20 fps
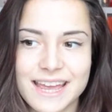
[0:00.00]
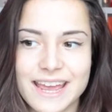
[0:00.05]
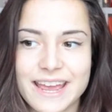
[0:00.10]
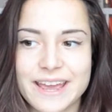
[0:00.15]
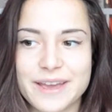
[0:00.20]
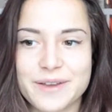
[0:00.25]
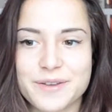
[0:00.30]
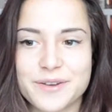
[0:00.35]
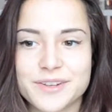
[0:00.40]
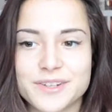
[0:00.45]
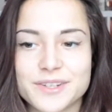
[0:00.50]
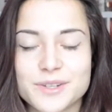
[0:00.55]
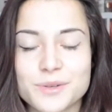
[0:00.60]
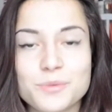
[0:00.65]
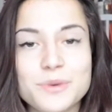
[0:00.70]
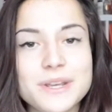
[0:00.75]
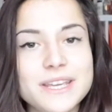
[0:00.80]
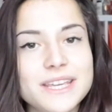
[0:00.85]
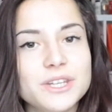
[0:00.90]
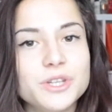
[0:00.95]
and
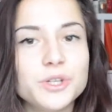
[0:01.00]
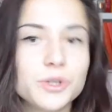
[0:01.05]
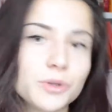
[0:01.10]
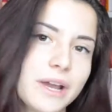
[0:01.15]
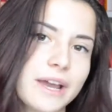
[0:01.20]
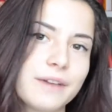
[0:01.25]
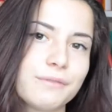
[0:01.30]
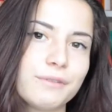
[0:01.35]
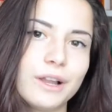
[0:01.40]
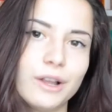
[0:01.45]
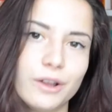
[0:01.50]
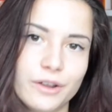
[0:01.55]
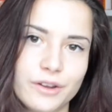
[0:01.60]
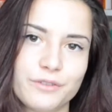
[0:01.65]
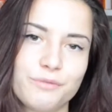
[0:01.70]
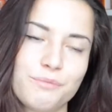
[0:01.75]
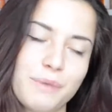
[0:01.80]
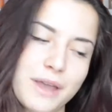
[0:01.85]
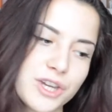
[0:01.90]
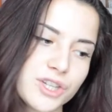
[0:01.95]
we do have a lot
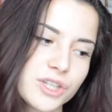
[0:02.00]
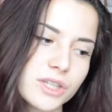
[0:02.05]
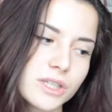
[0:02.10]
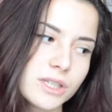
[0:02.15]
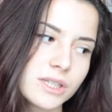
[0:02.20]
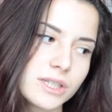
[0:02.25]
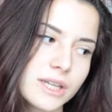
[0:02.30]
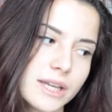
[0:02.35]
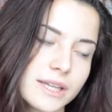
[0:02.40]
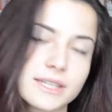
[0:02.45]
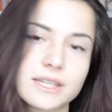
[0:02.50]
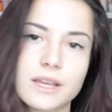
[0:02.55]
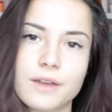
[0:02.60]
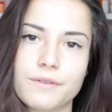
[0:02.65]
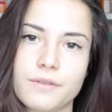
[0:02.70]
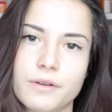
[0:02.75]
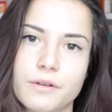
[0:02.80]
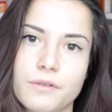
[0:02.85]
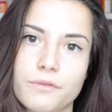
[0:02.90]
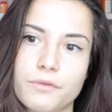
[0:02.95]
of patients that
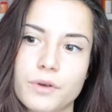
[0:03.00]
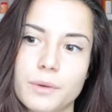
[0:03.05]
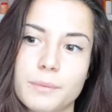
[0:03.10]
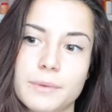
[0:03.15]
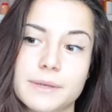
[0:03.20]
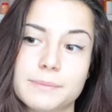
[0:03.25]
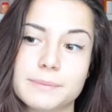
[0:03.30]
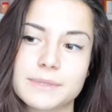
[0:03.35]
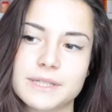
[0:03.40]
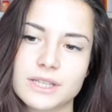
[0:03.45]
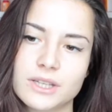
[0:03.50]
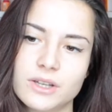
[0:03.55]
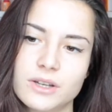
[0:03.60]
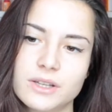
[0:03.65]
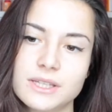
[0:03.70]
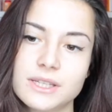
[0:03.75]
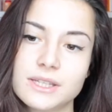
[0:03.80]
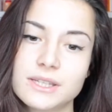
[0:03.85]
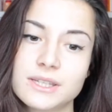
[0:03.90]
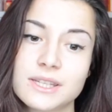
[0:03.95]
suffer from a
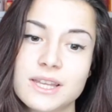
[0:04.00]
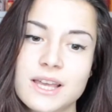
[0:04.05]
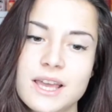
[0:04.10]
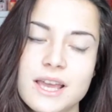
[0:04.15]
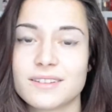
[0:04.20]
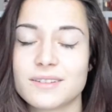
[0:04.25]
psychosis.